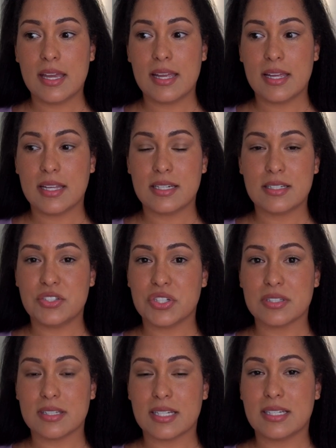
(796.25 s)
And
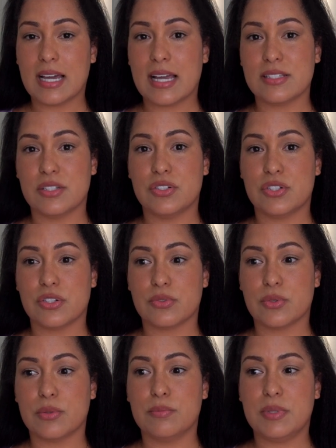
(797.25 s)
just like guys in
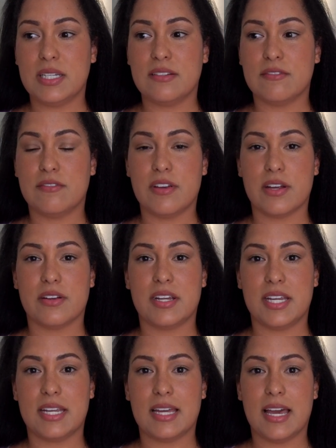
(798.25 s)
general being
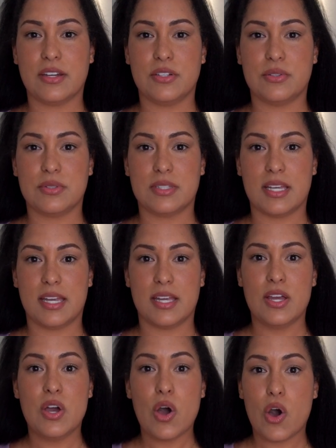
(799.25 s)
very, how do you
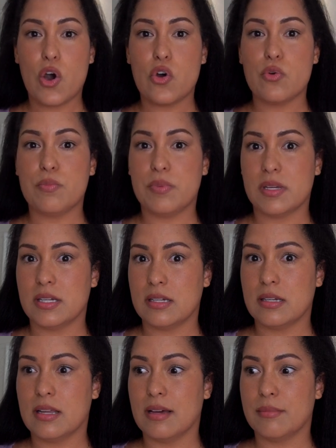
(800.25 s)
say,
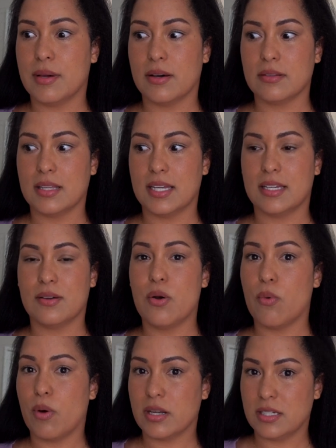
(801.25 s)
open about
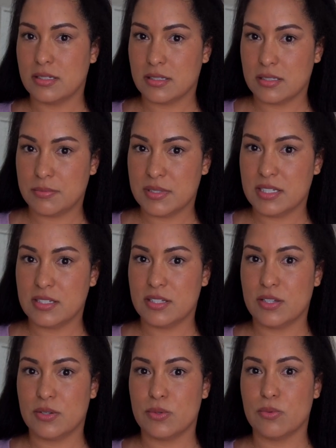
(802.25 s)
like wanting to speak
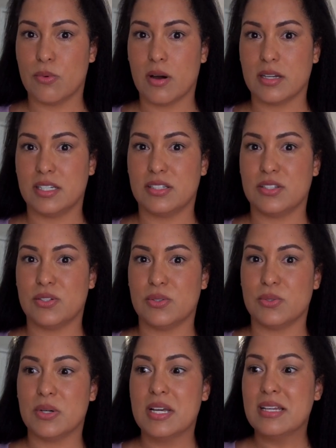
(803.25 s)
to you, wanting
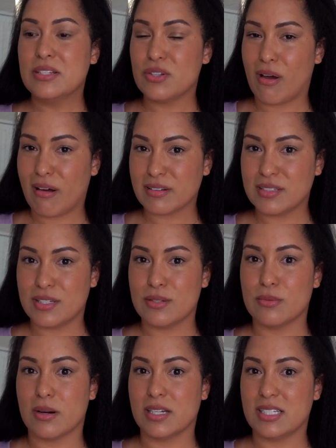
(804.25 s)
to talk to
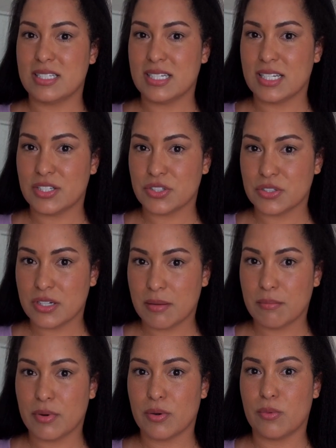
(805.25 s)
you, wanting to get your
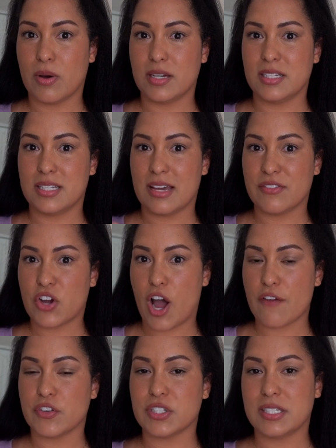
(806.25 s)
number, wanting to have a
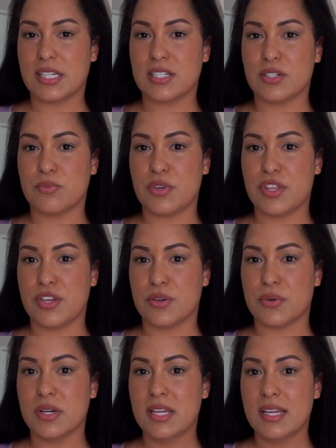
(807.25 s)
conversation with
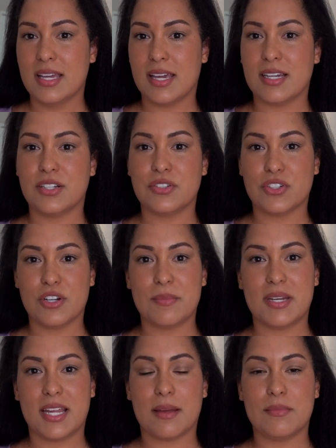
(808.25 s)
you. And in
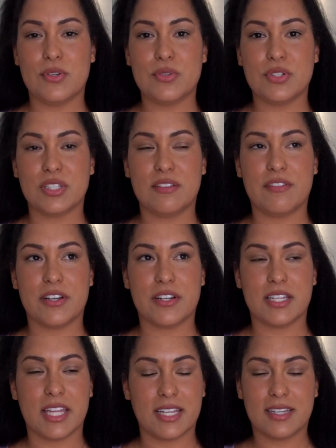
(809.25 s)
Germany, I'm usually
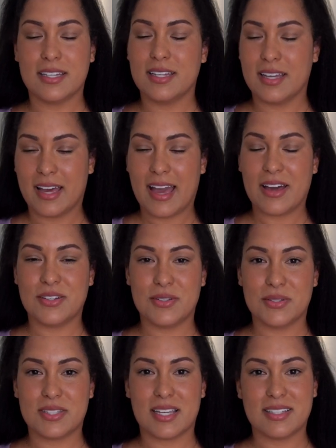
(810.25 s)
very like, uh, how do
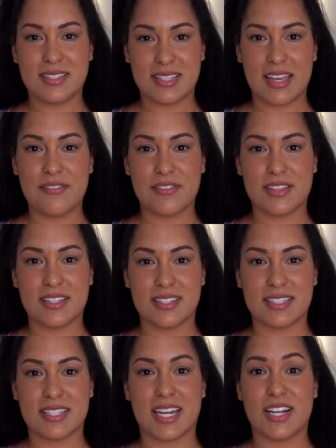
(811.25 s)
you say, safe in the
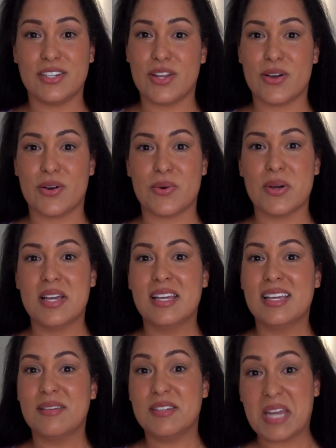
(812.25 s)
sense that I know
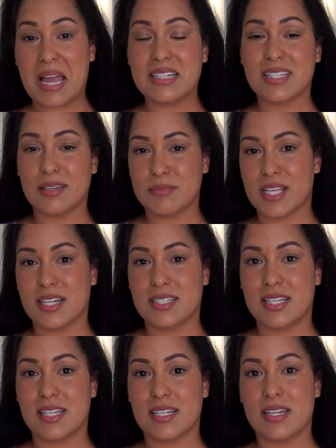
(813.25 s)
nine times out of
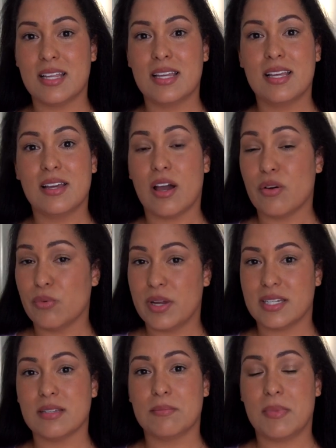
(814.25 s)
ten, a
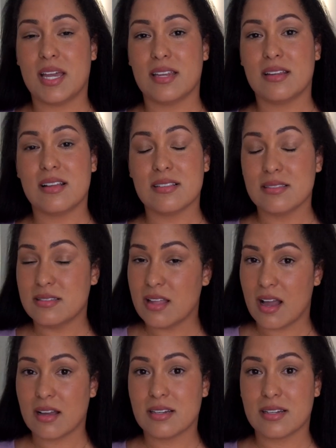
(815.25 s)
random man is
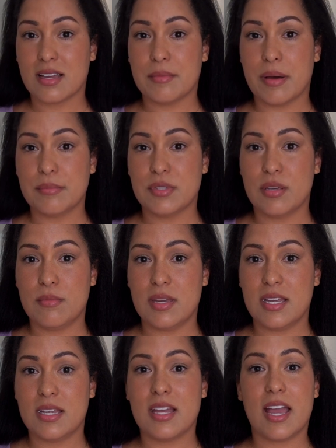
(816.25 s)
not gonna come up to
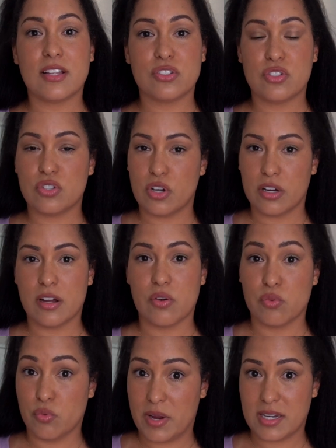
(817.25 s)
me and start a
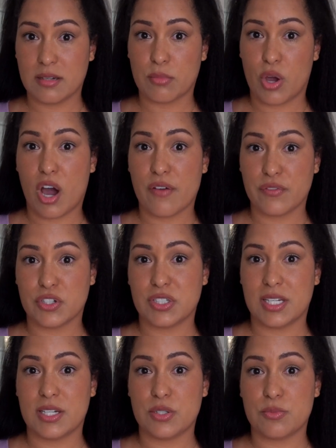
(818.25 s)
random
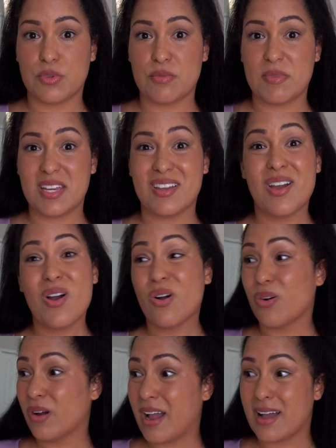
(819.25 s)
conversation with me
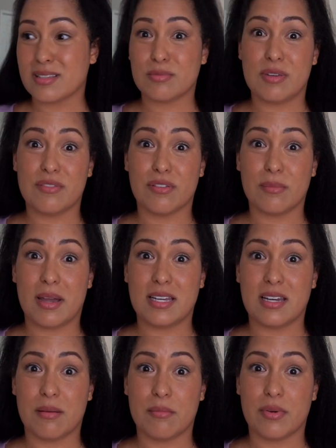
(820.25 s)
or ask me for my
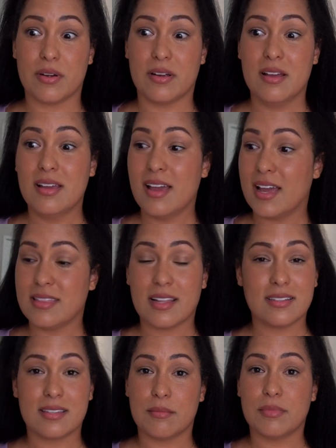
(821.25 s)
number. And
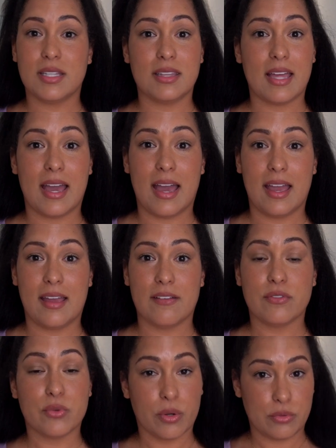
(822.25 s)
that's something that I
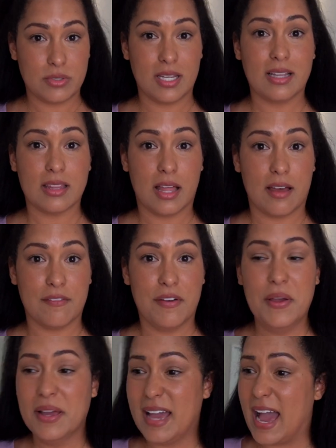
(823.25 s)
have grown to
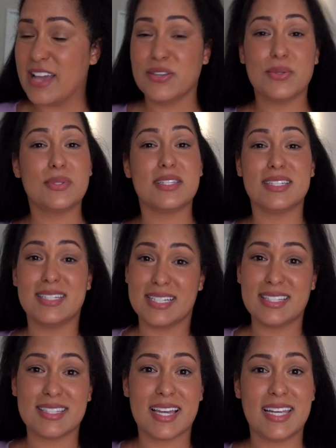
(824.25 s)
love. I used to
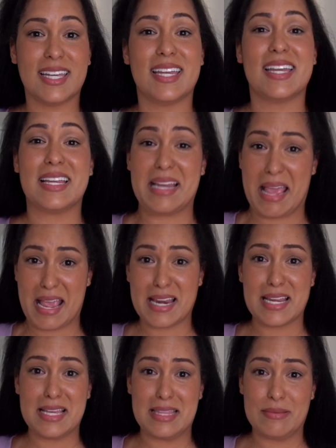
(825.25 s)
dislike it and hate
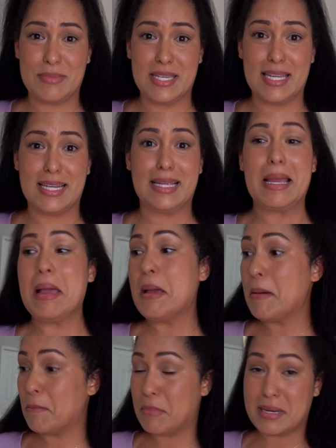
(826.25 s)
it in the beginning,
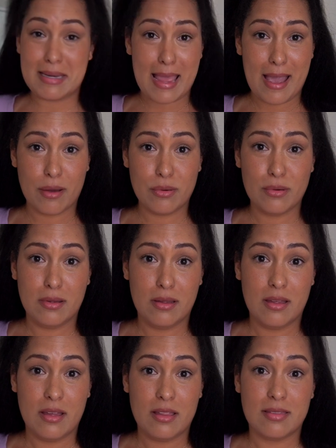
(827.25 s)
but now,
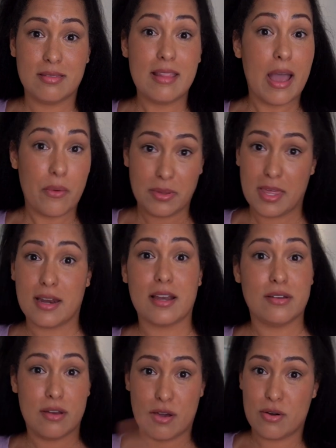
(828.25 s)
now that I
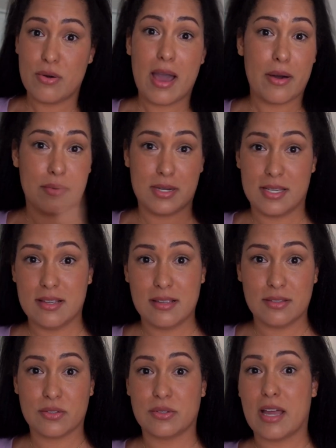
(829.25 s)
know how it
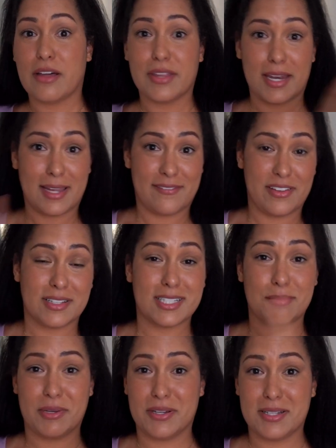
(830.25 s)
is, or now that I have
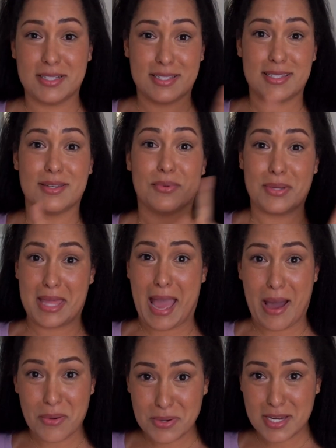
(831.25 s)
experienced it
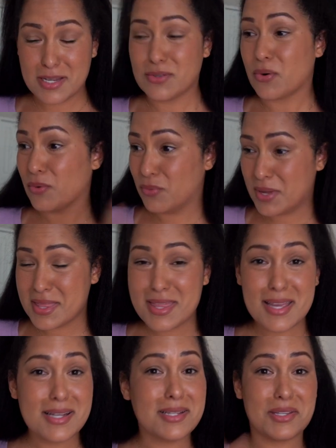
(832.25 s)
without it or with
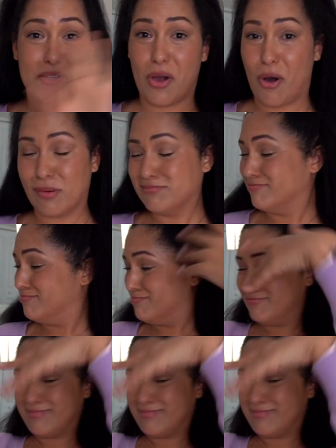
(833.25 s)
it, y'all,